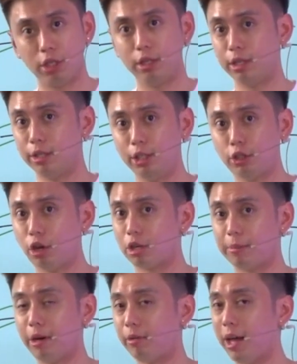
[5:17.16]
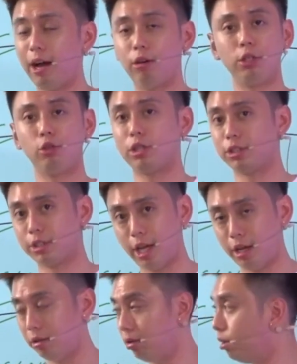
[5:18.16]
Ernie talk about how you want to
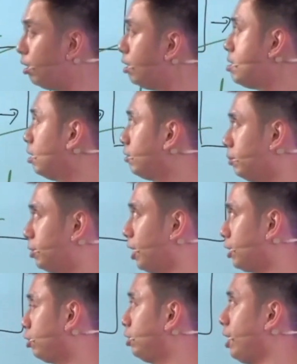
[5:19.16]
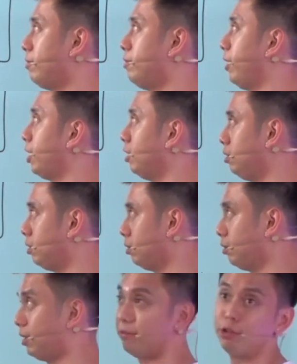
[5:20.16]
scale from 6 to 7 figures,
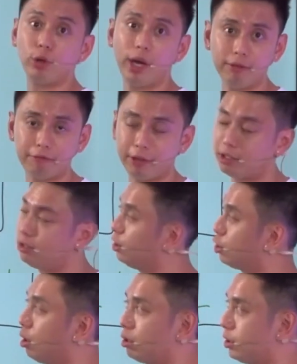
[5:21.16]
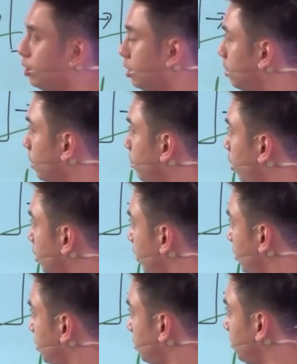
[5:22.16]
7 to 8 figures, it's all systems and
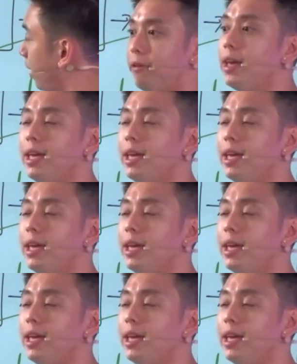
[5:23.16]
process, right?